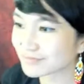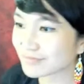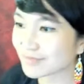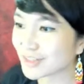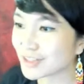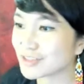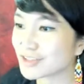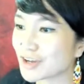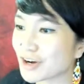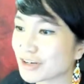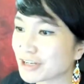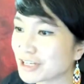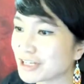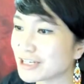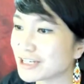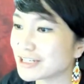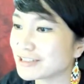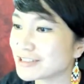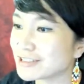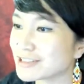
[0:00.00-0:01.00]
Sorry, I
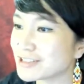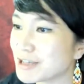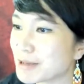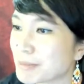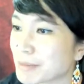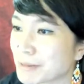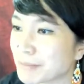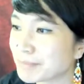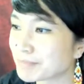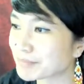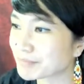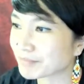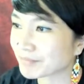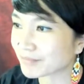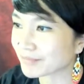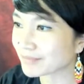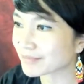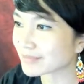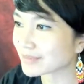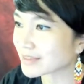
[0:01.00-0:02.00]
needed a sip.
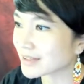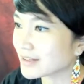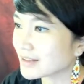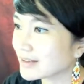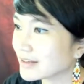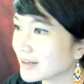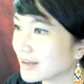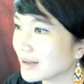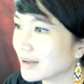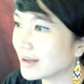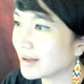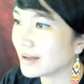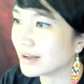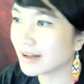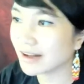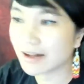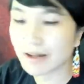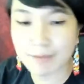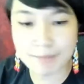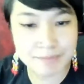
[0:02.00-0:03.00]

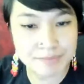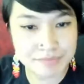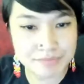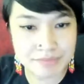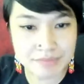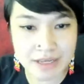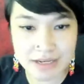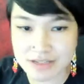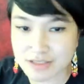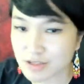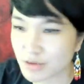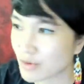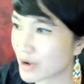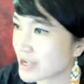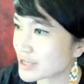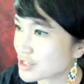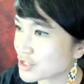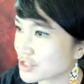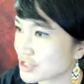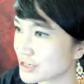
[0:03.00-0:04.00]
Next
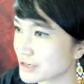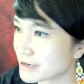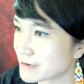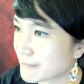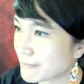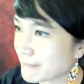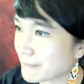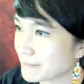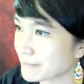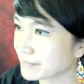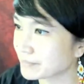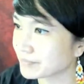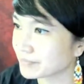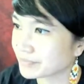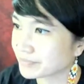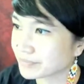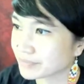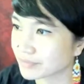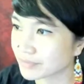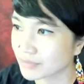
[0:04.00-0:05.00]
question.
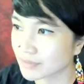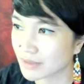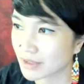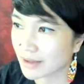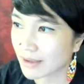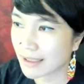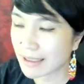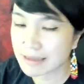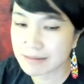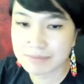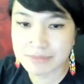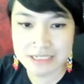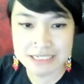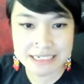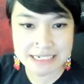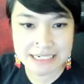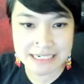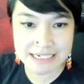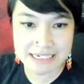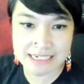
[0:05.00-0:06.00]

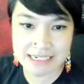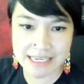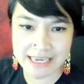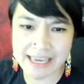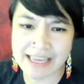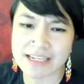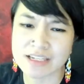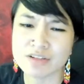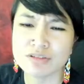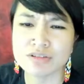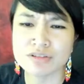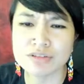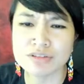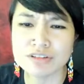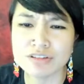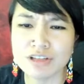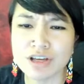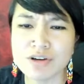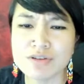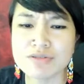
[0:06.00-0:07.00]
MD, can you do the
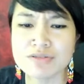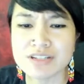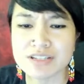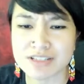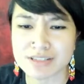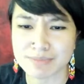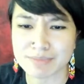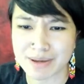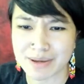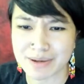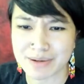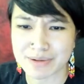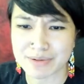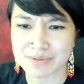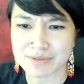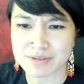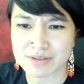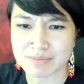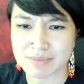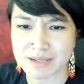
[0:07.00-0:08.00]
lotus
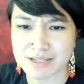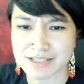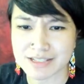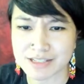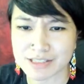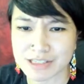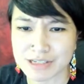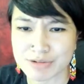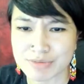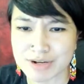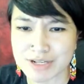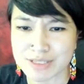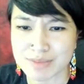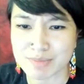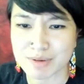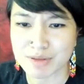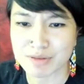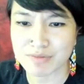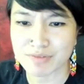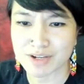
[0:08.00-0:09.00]
pose? Basically, you rest
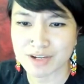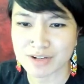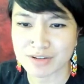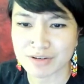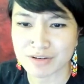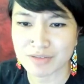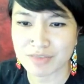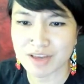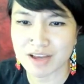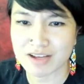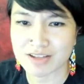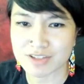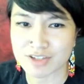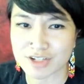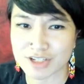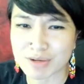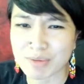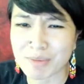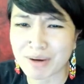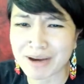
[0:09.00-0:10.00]
both feet on your thighs.
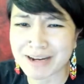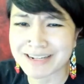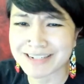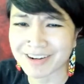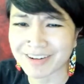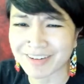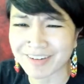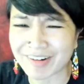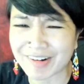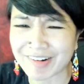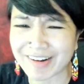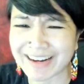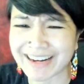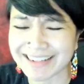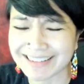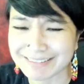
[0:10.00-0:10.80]
Just wondering.